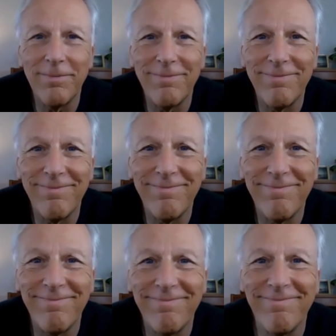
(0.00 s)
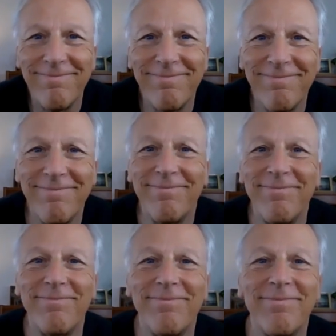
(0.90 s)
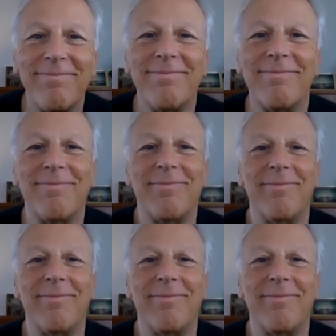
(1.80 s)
Nothing is said.